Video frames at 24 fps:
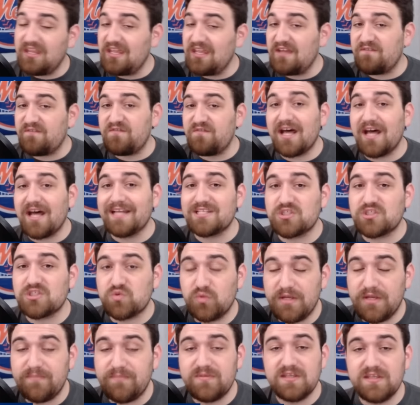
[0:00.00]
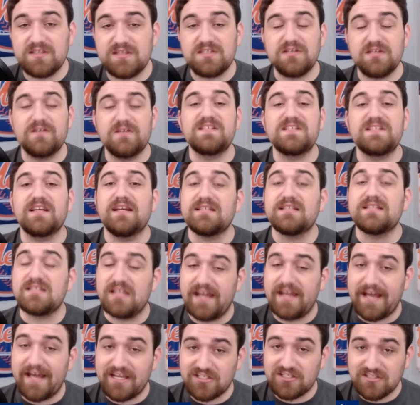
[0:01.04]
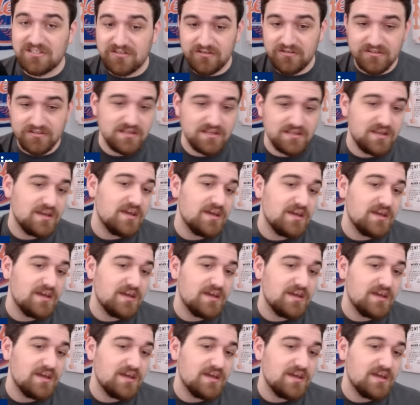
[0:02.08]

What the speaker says: if not sweep, this series against the Nationals.